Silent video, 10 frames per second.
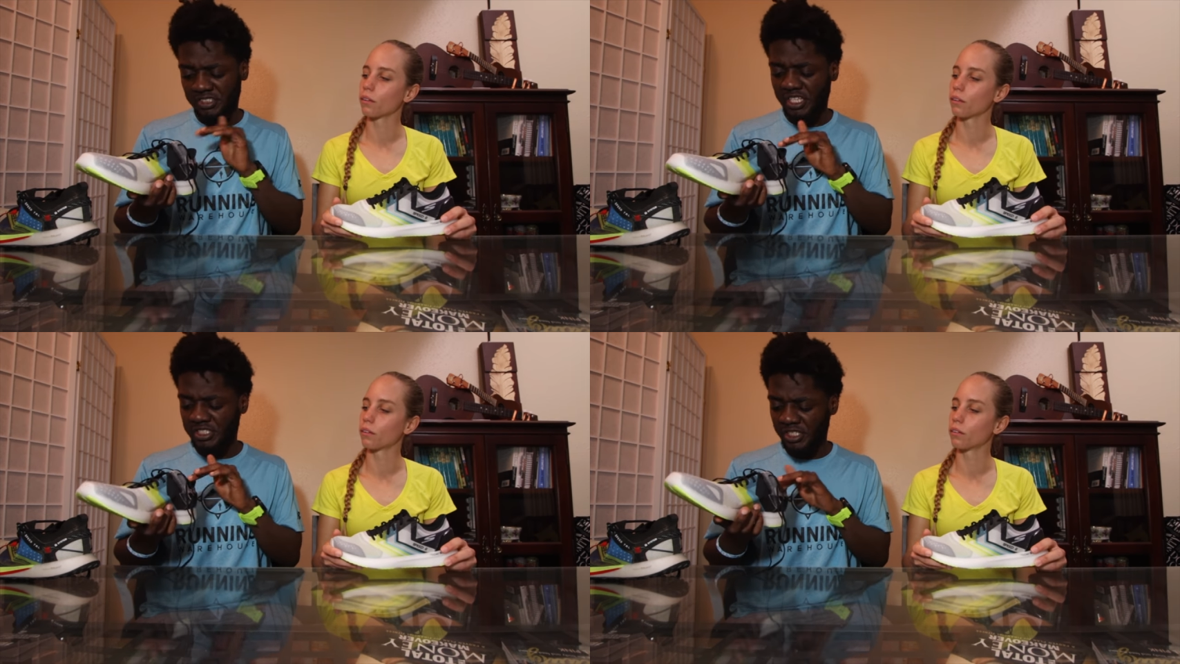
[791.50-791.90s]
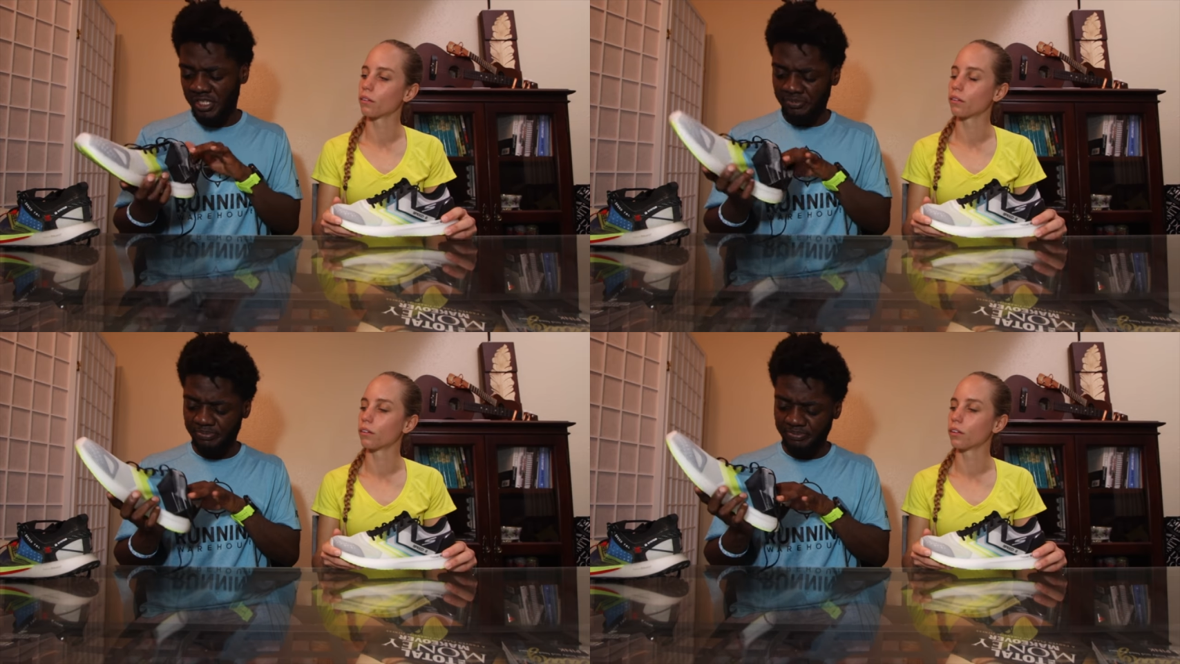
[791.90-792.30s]
Speaker 1: it's stitched
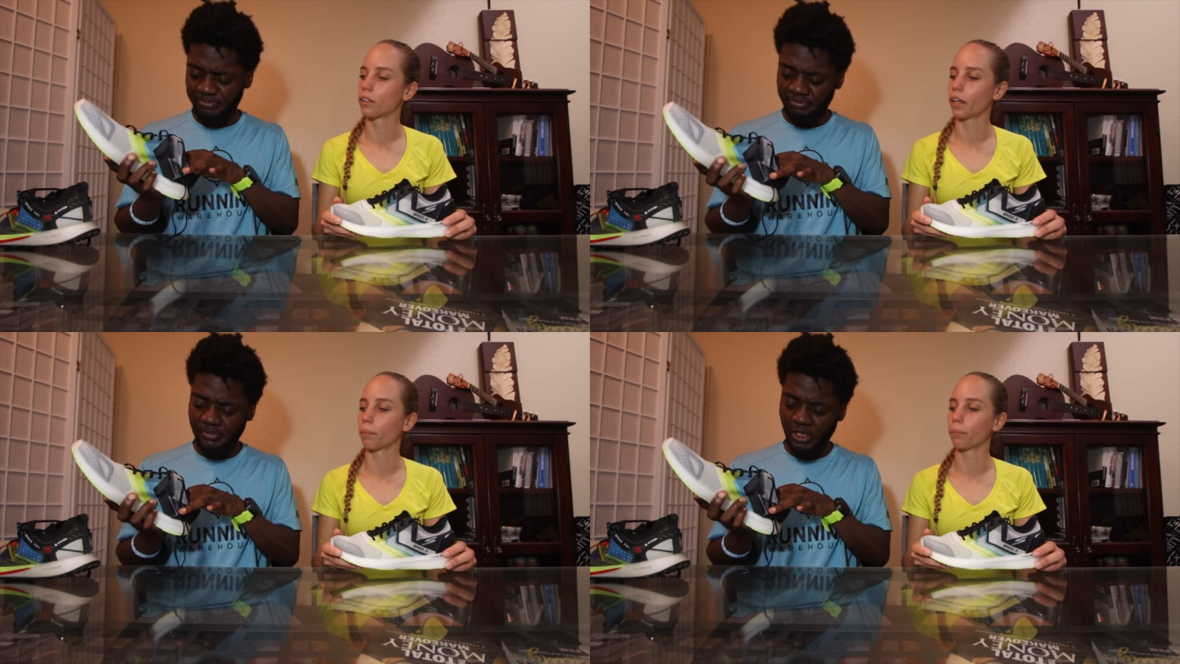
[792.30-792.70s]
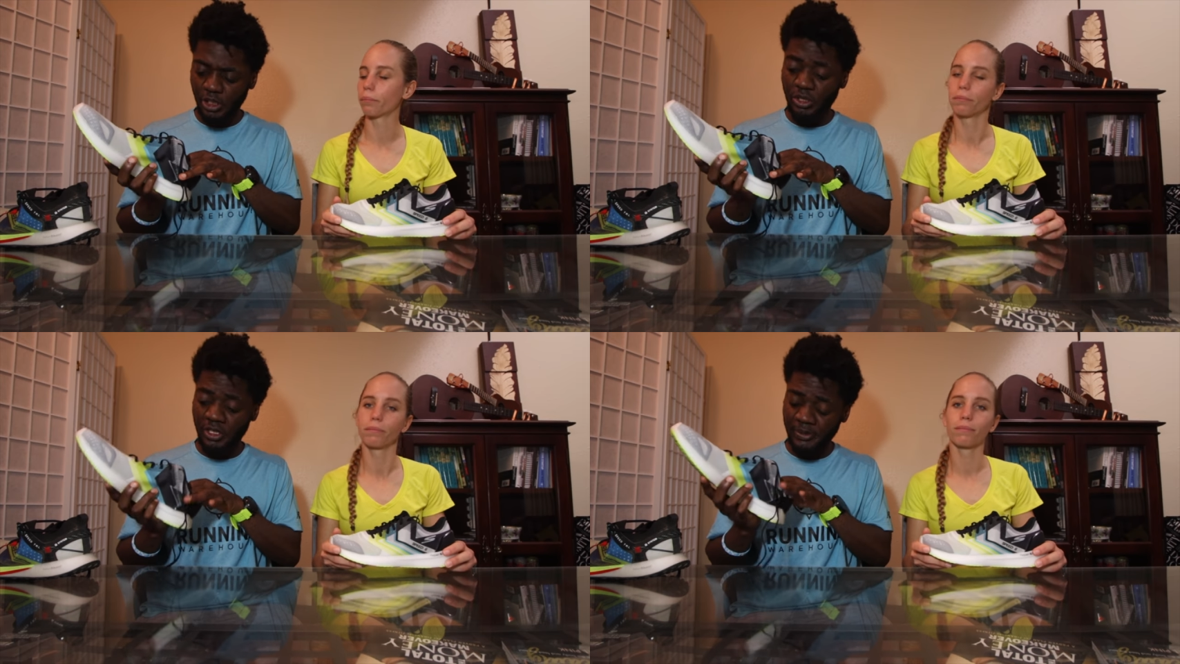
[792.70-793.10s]
in. Yep.
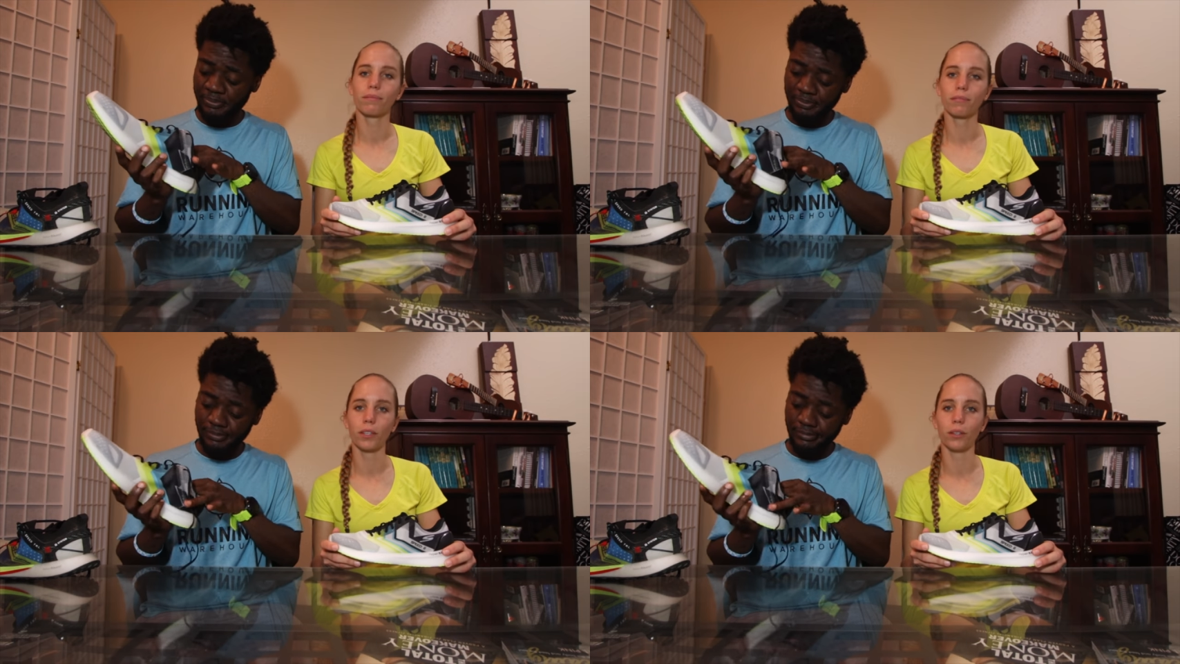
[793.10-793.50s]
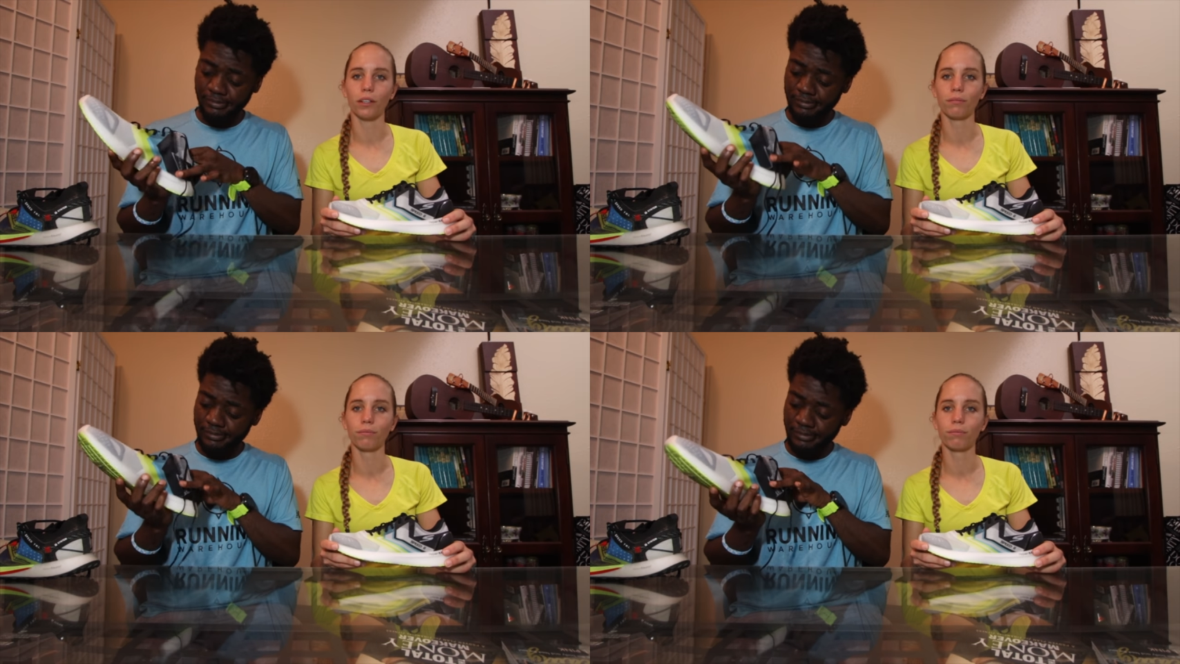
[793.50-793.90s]
Glued in. Glued
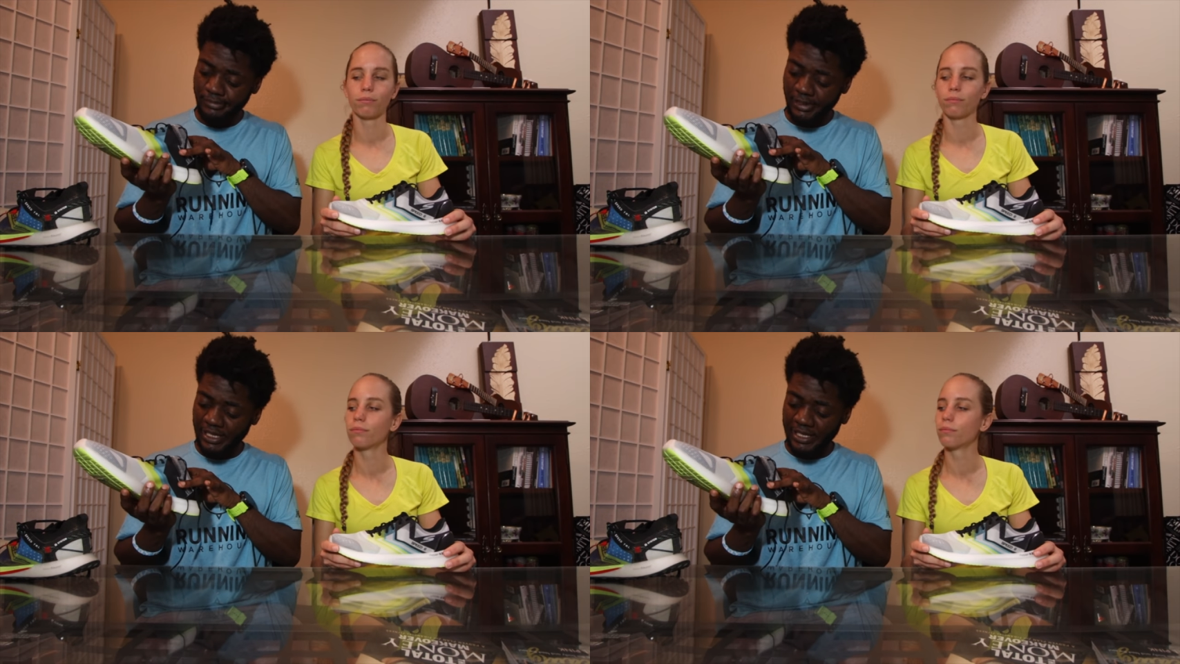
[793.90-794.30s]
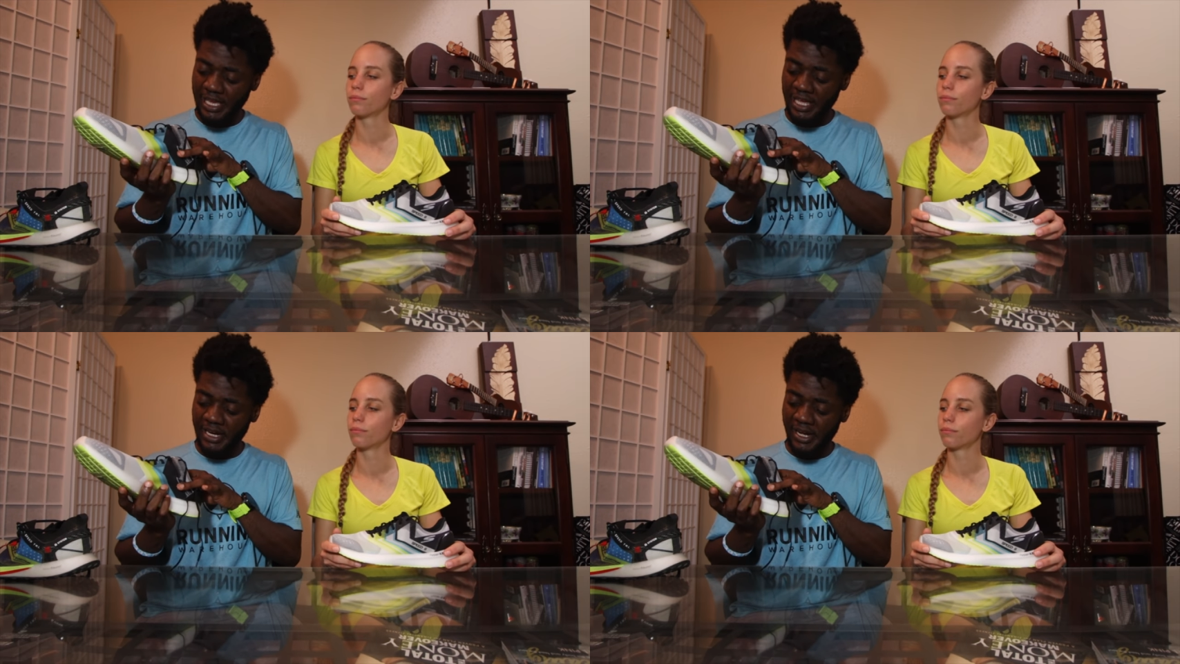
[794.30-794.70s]
in. I
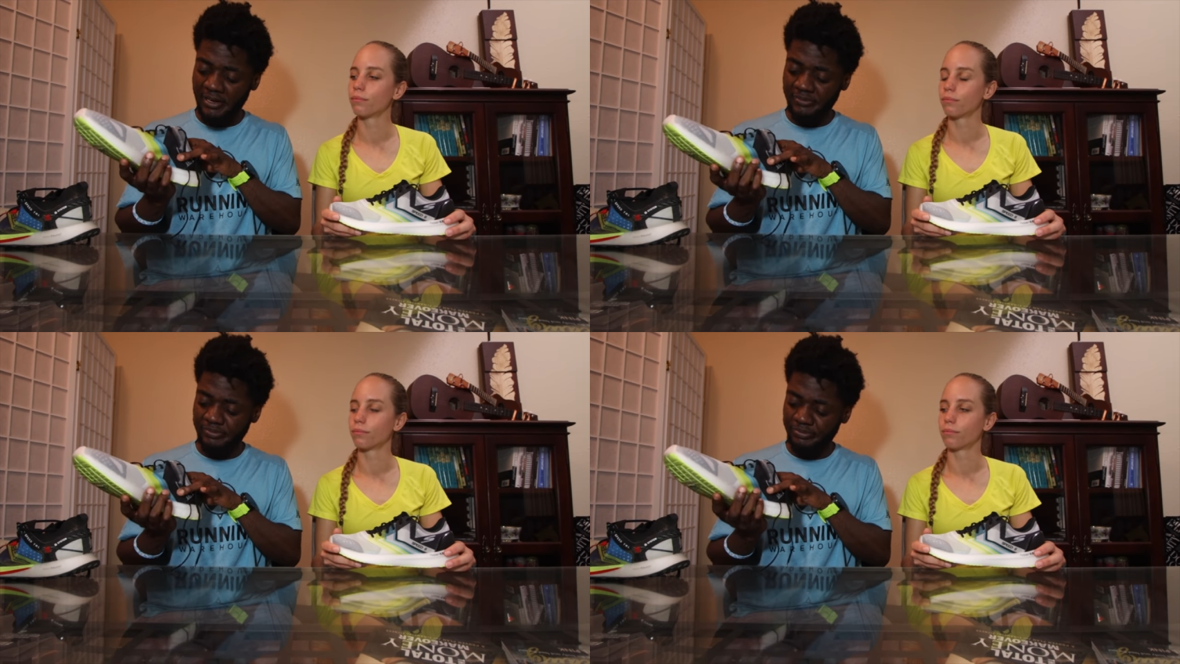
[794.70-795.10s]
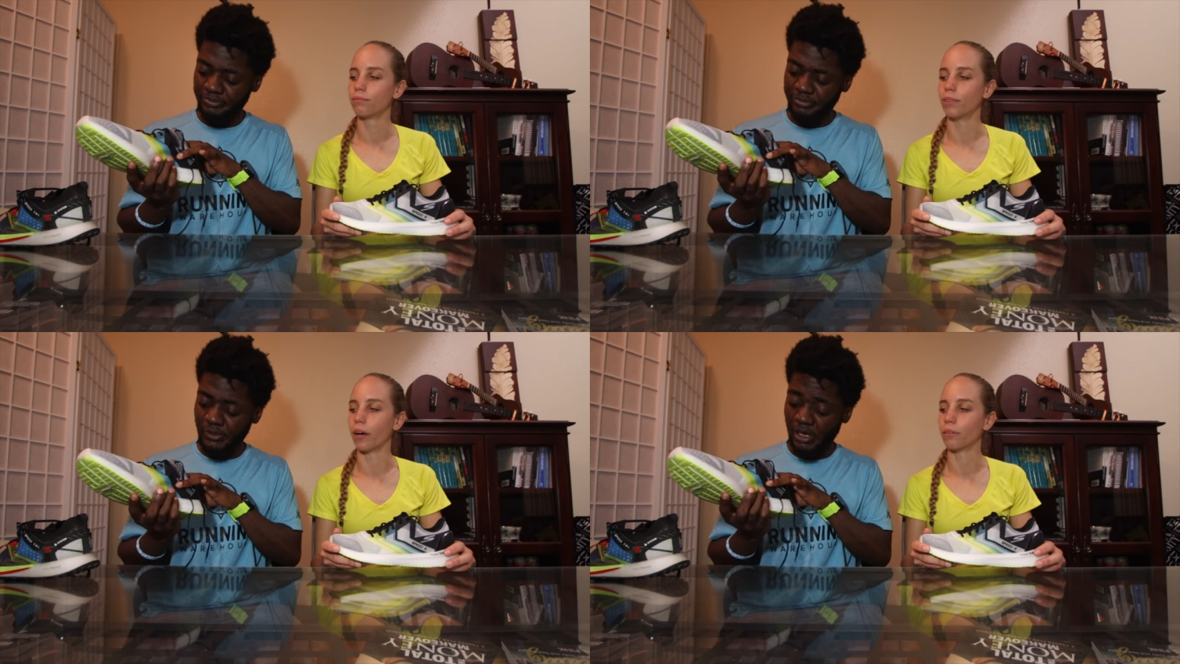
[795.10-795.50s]
can't get it out. No.